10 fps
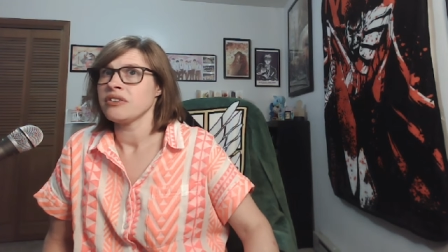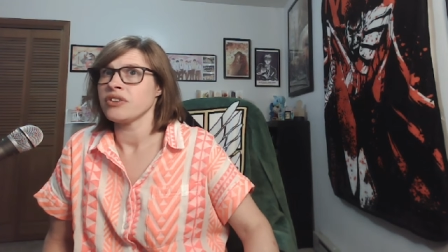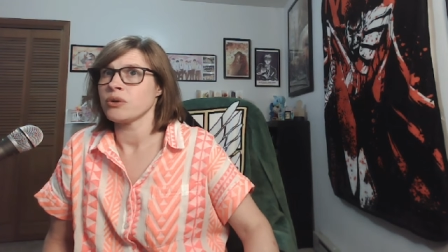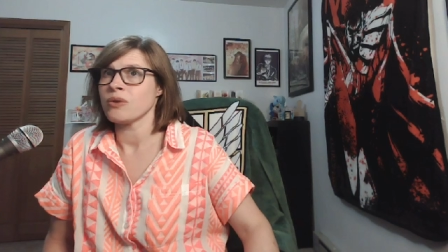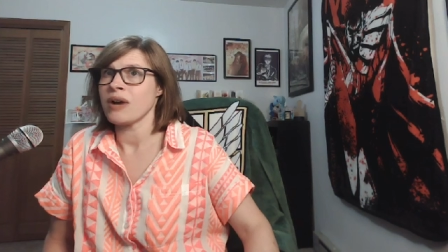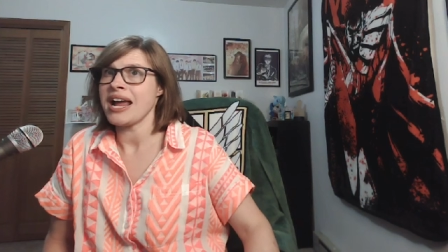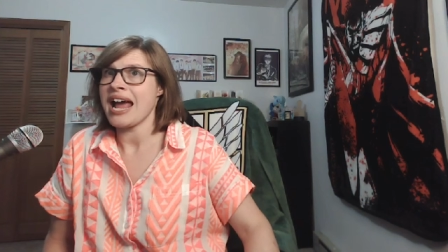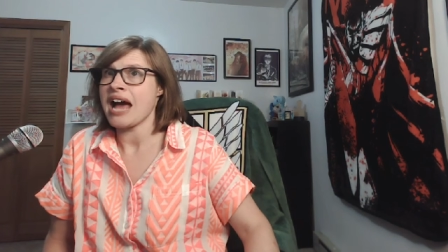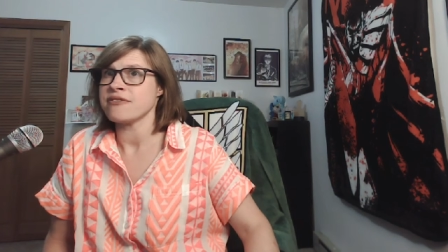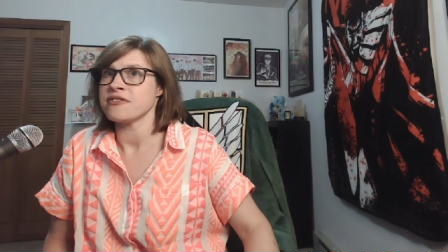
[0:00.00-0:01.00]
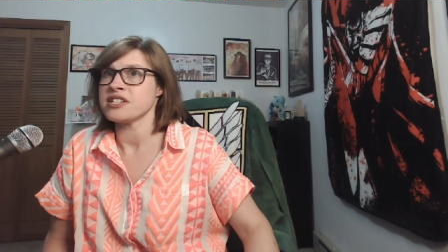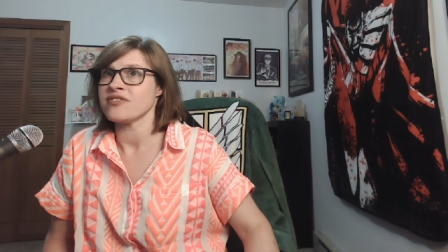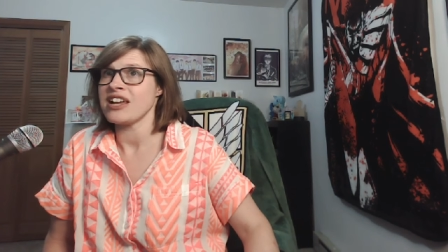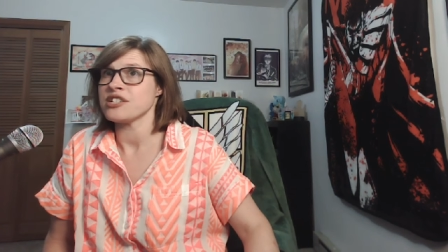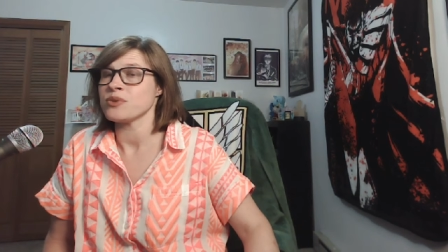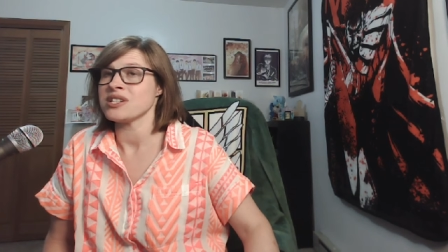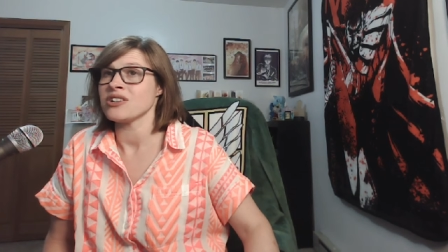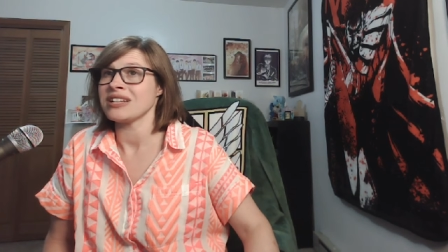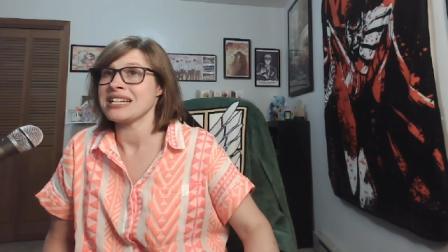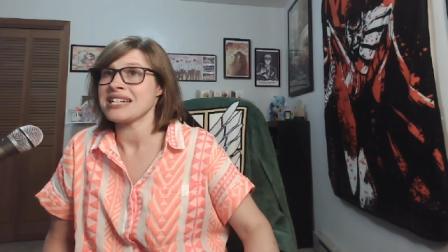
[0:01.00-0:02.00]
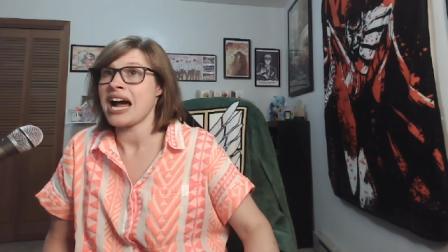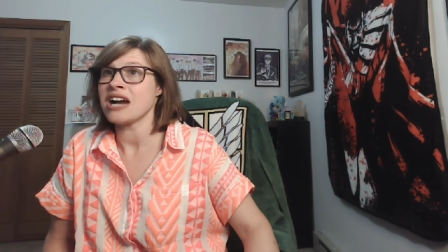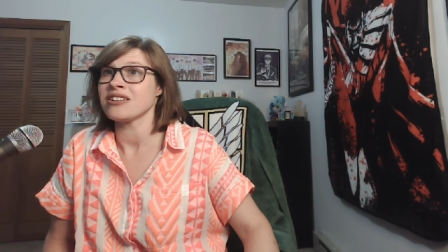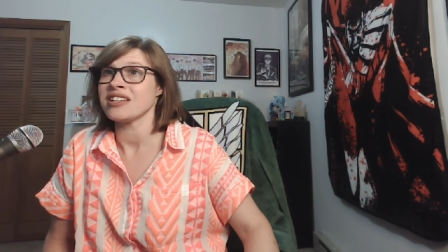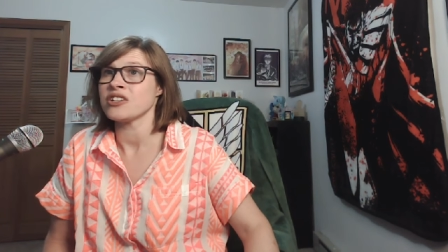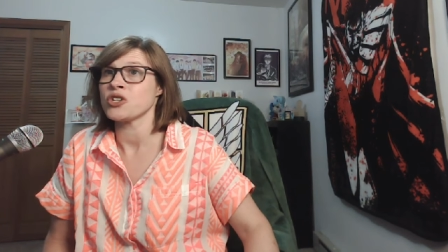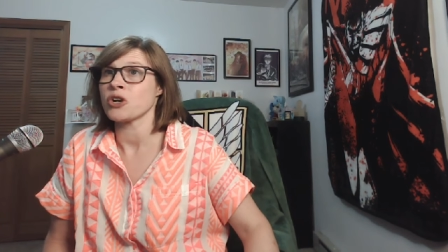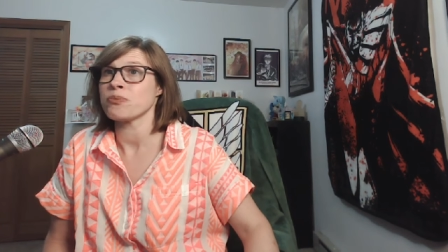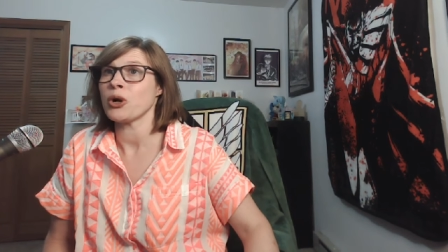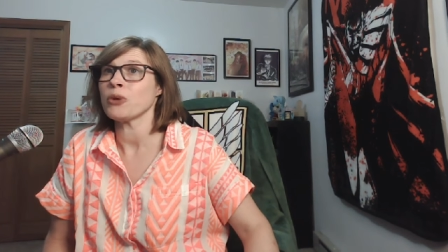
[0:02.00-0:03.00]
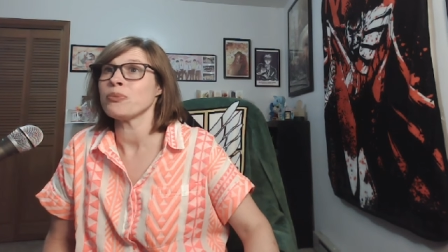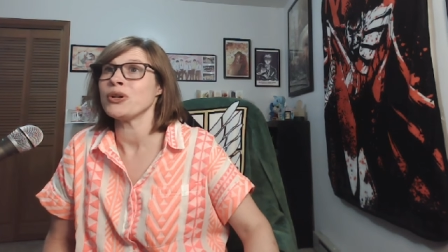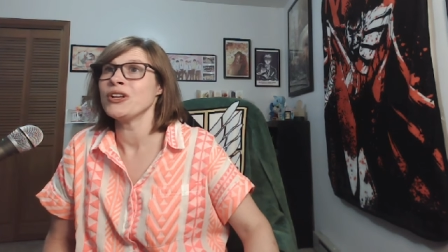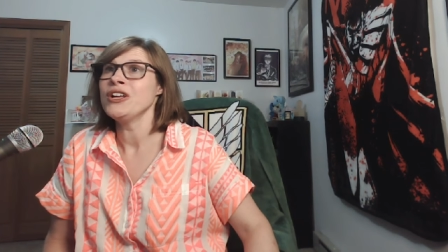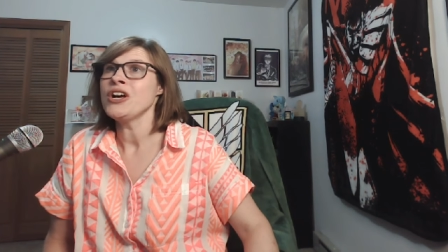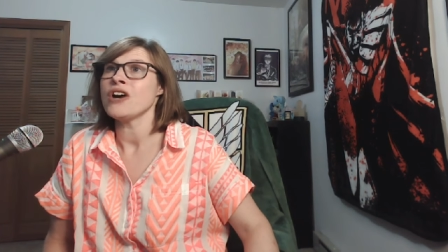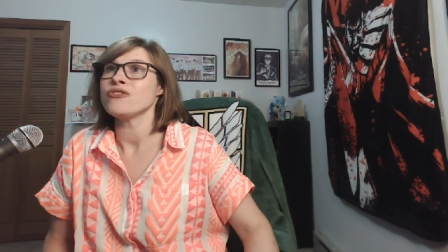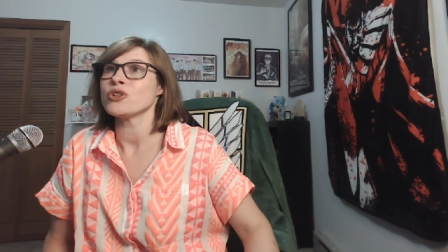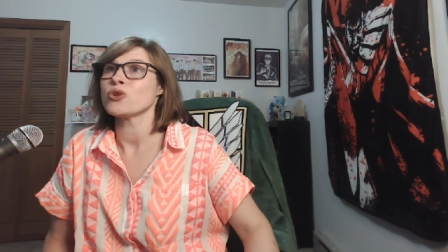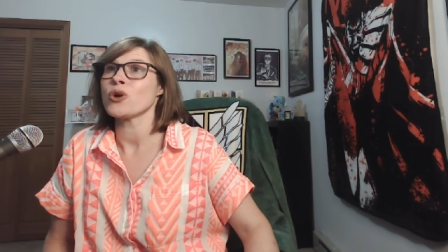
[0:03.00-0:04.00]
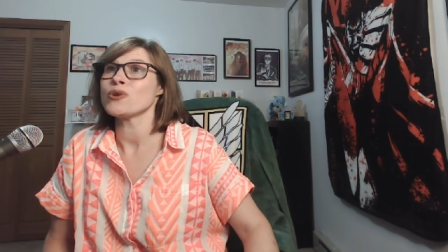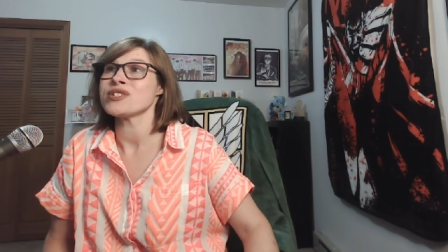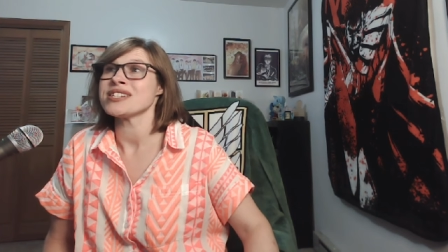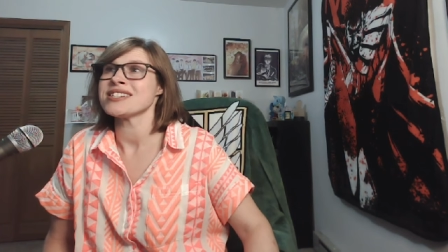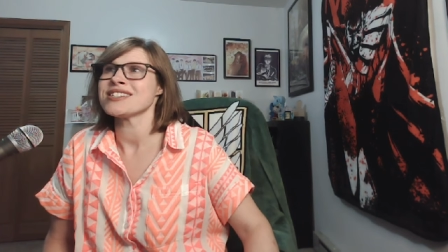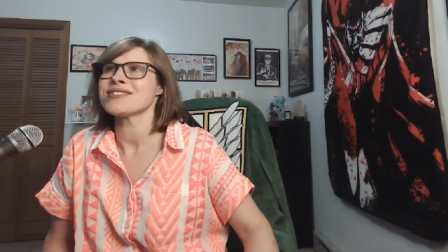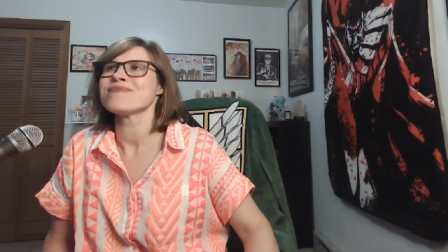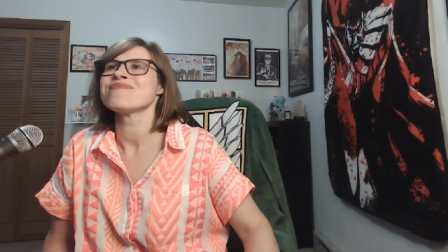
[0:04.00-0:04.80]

the right half of his face was nearly entirely the dark purple of necrosis,